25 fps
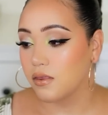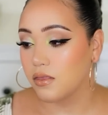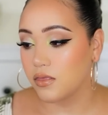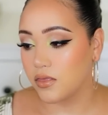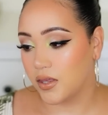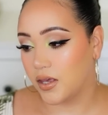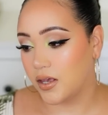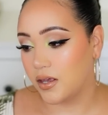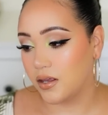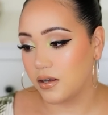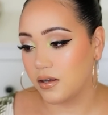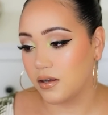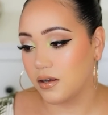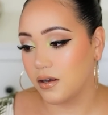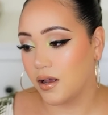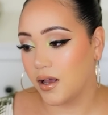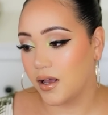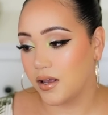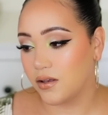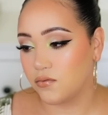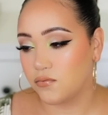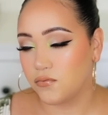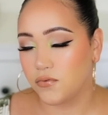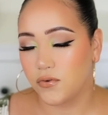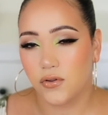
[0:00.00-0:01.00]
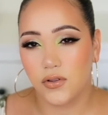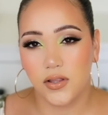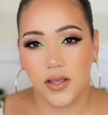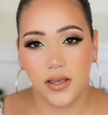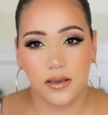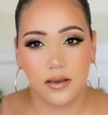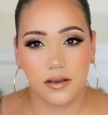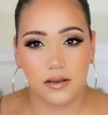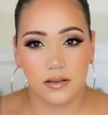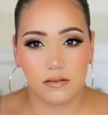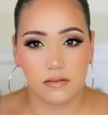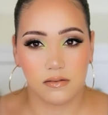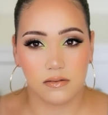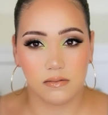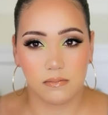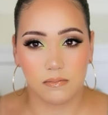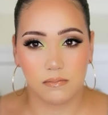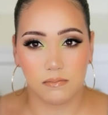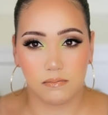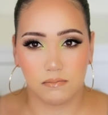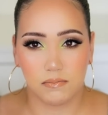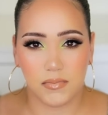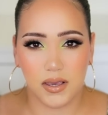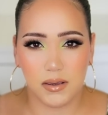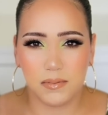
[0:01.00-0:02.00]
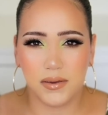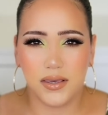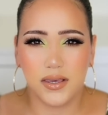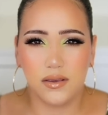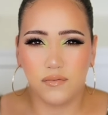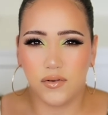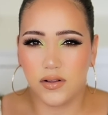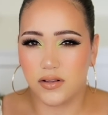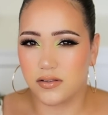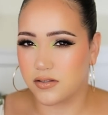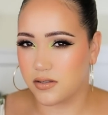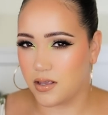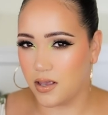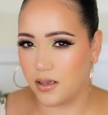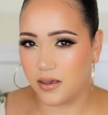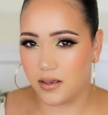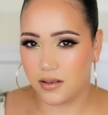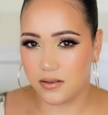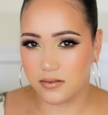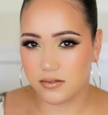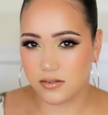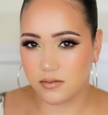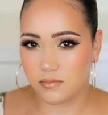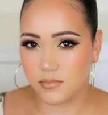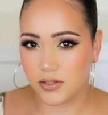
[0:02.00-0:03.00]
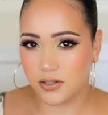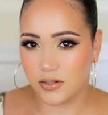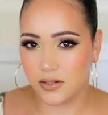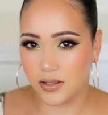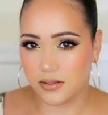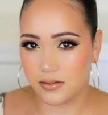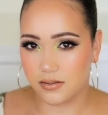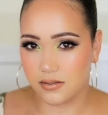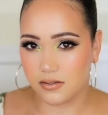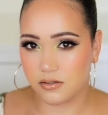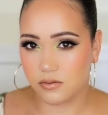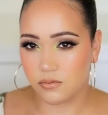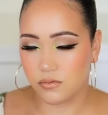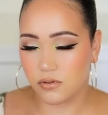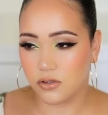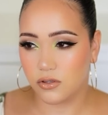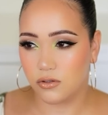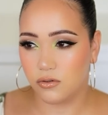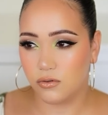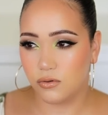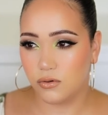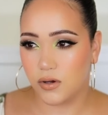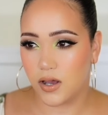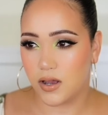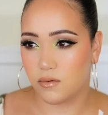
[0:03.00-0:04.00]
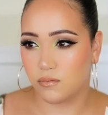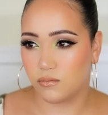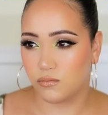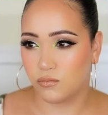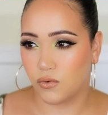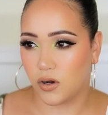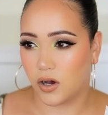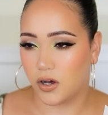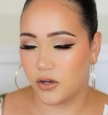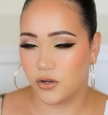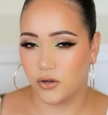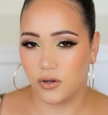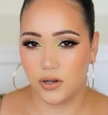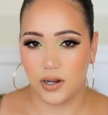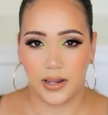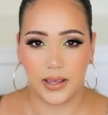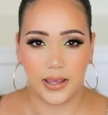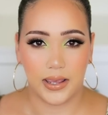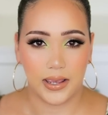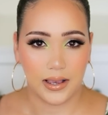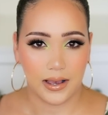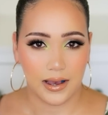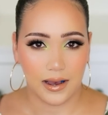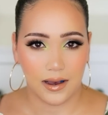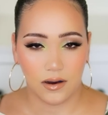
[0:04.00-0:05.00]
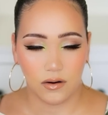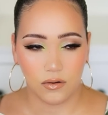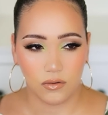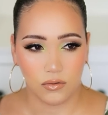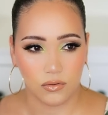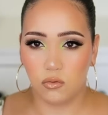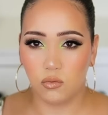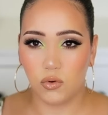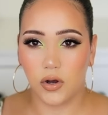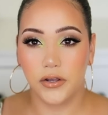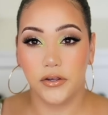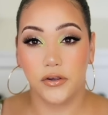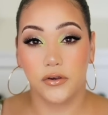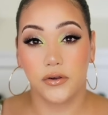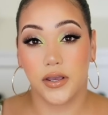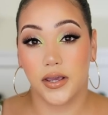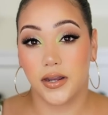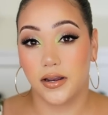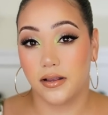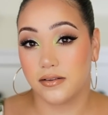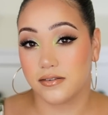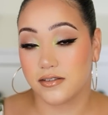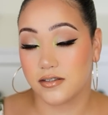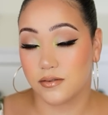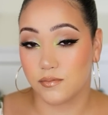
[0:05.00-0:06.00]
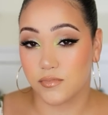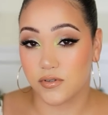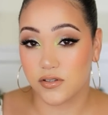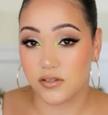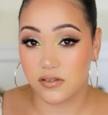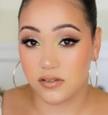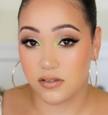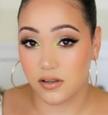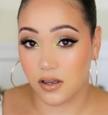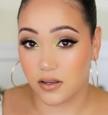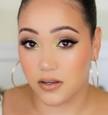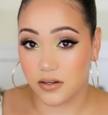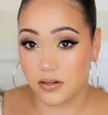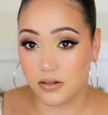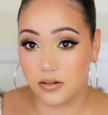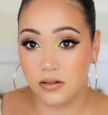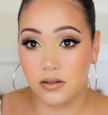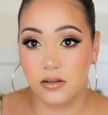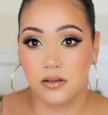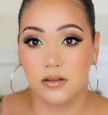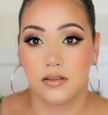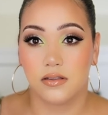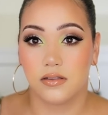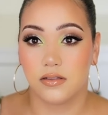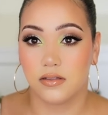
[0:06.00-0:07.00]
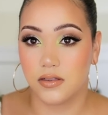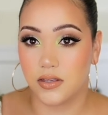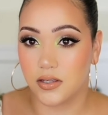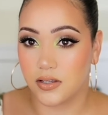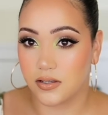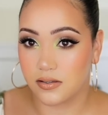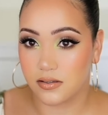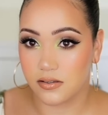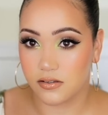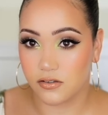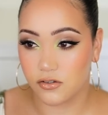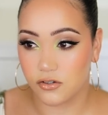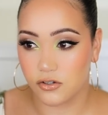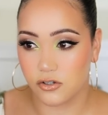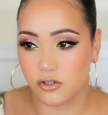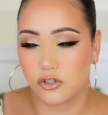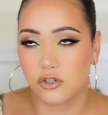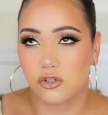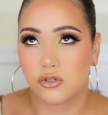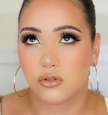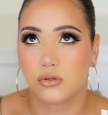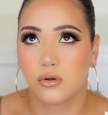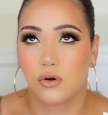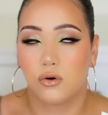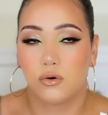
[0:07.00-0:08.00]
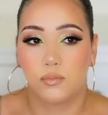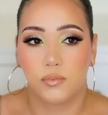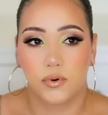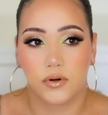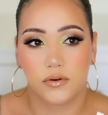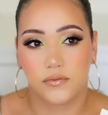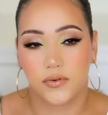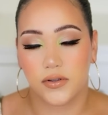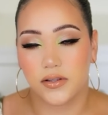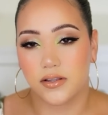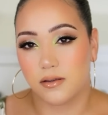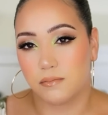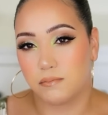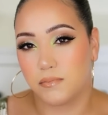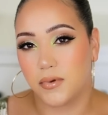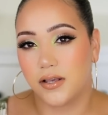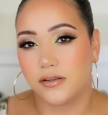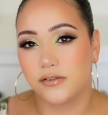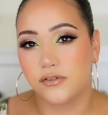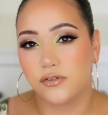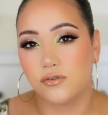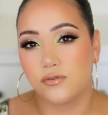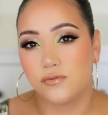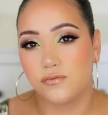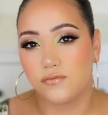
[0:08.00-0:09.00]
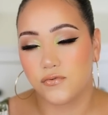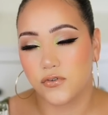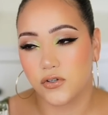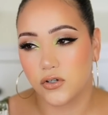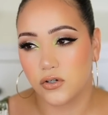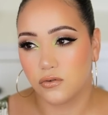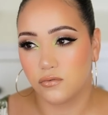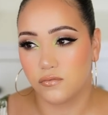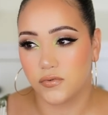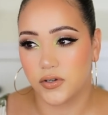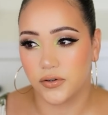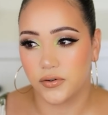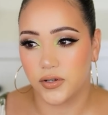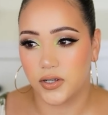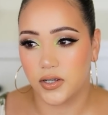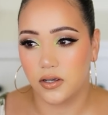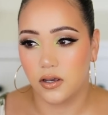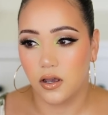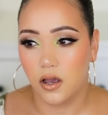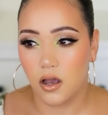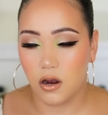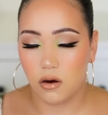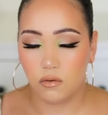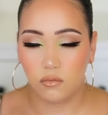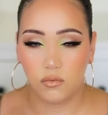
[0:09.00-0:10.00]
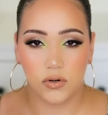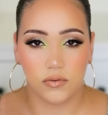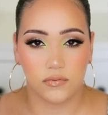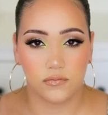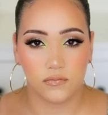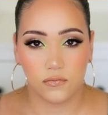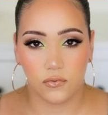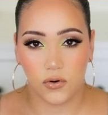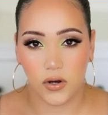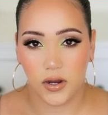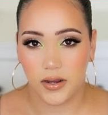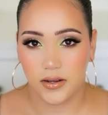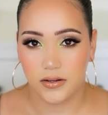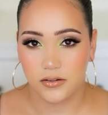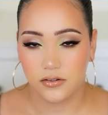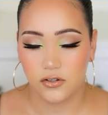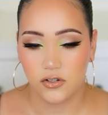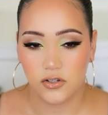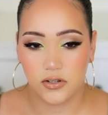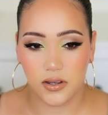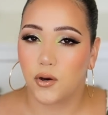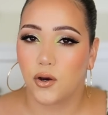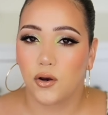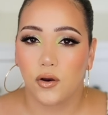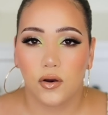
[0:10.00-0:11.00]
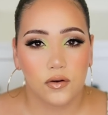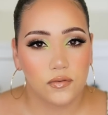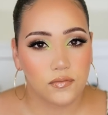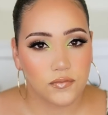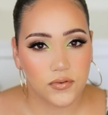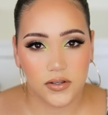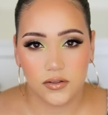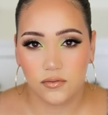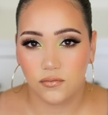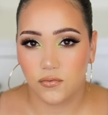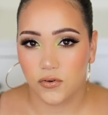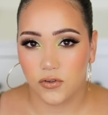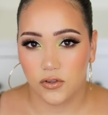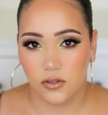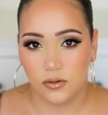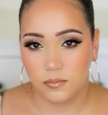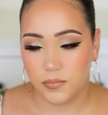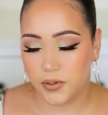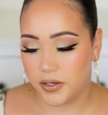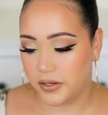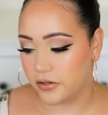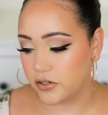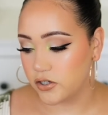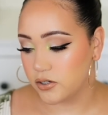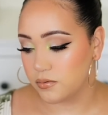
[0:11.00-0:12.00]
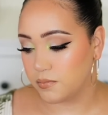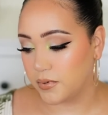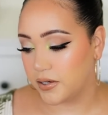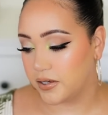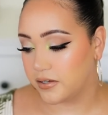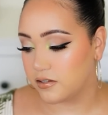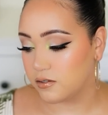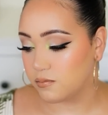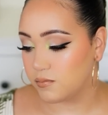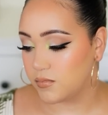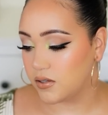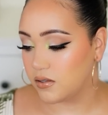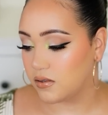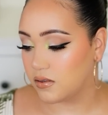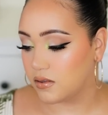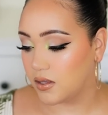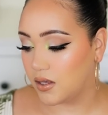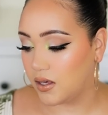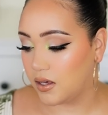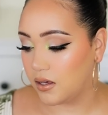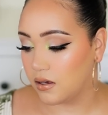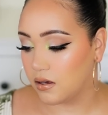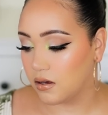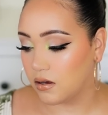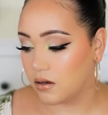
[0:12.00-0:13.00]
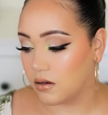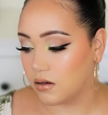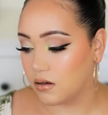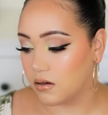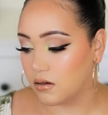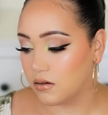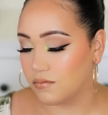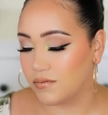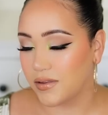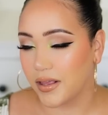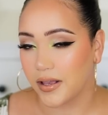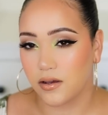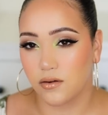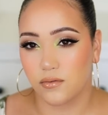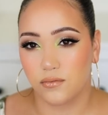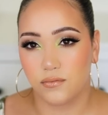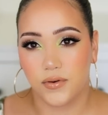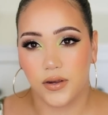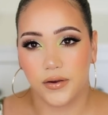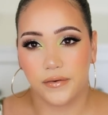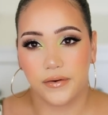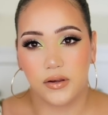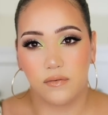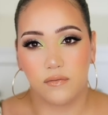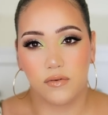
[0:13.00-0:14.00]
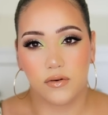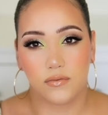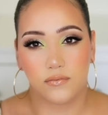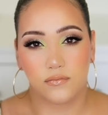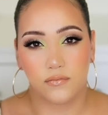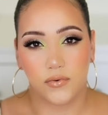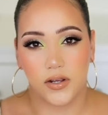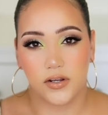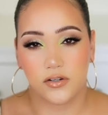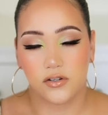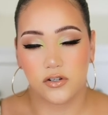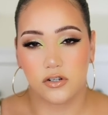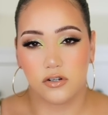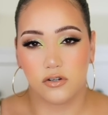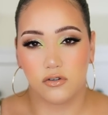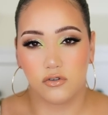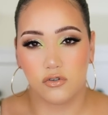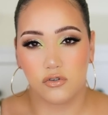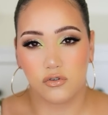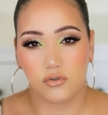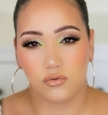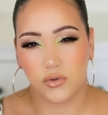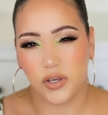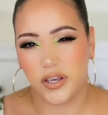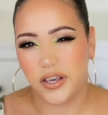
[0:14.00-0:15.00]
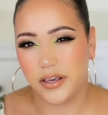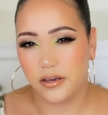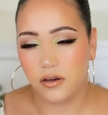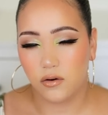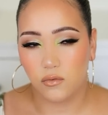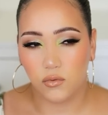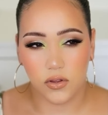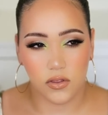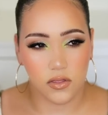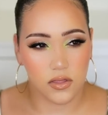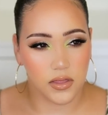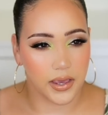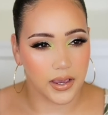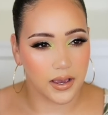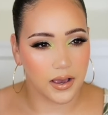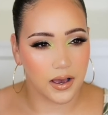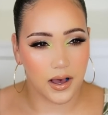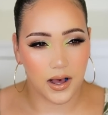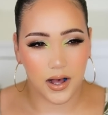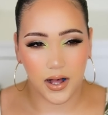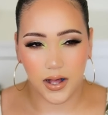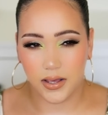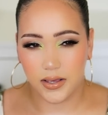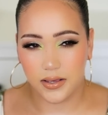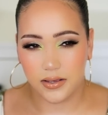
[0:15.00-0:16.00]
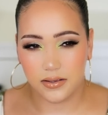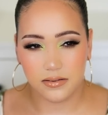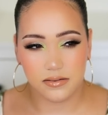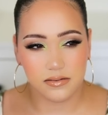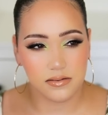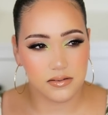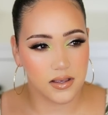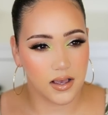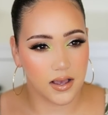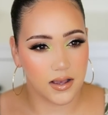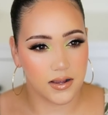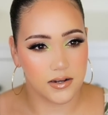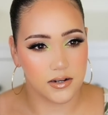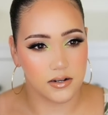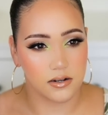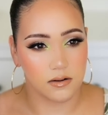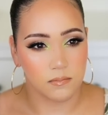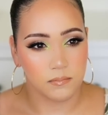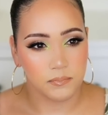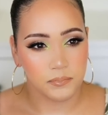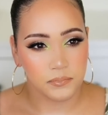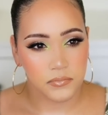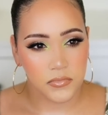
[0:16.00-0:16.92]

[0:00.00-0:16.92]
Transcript: then I feel like maybe even taking something like this with you and while you're laying out or while you're getting some sun this is just so perfect it makes you feel very refreshed perfect for the beach it makes me think of like a very refreshing drink with like ice and